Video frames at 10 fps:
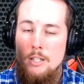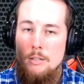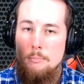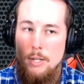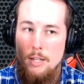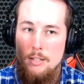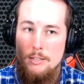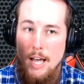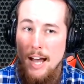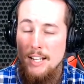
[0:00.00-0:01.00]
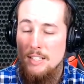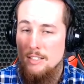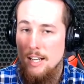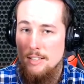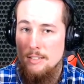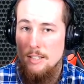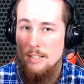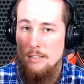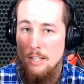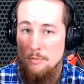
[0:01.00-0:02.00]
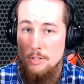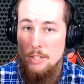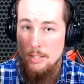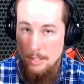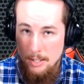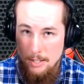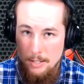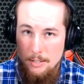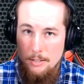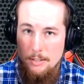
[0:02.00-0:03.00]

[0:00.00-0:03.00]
Because I contest that if she did,